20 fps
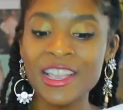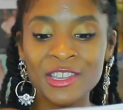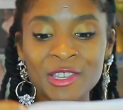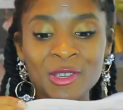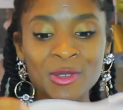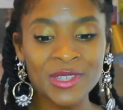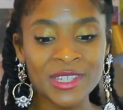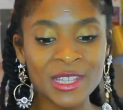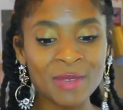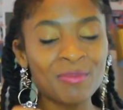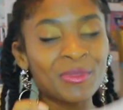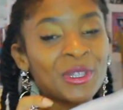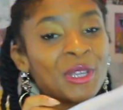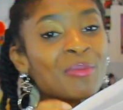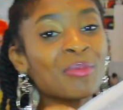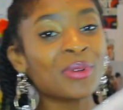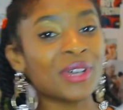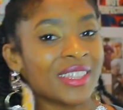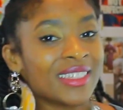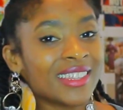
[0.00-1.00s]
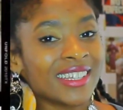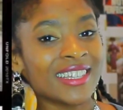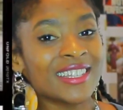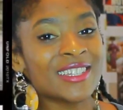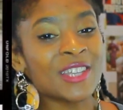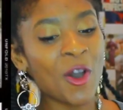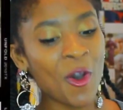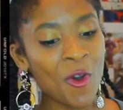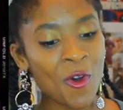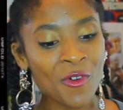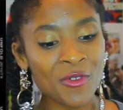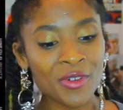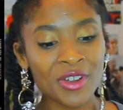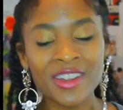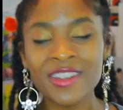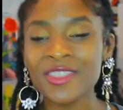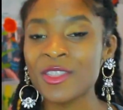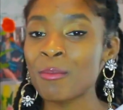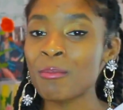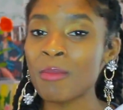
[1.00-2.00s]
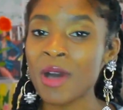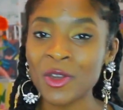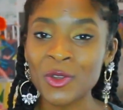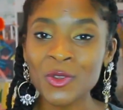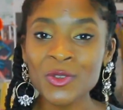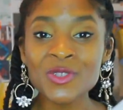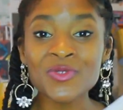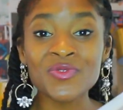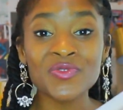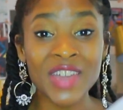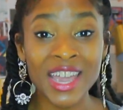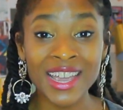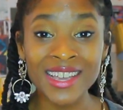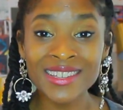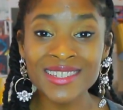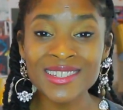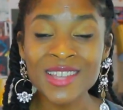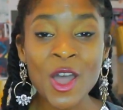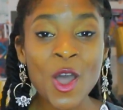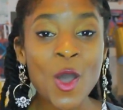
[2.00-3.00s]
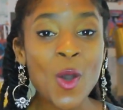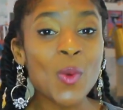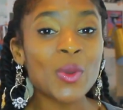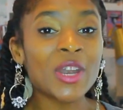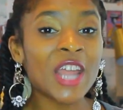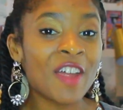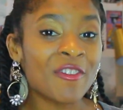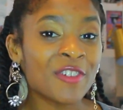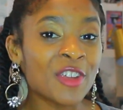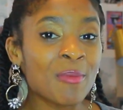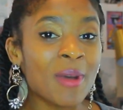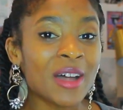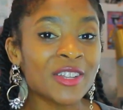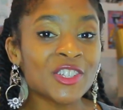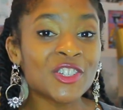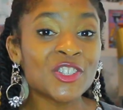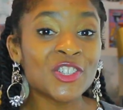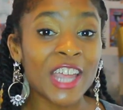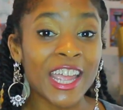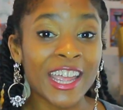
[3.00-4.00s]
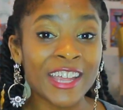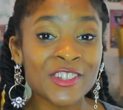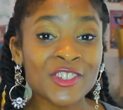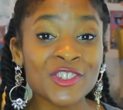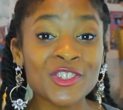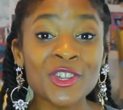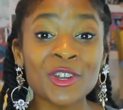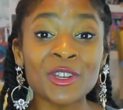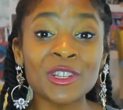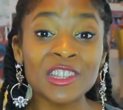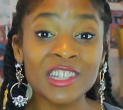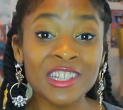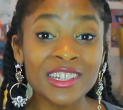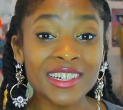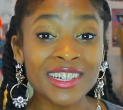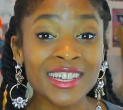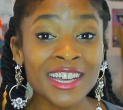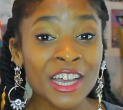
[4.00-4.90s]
You simply put this over the model's face whenever you're about to change their look.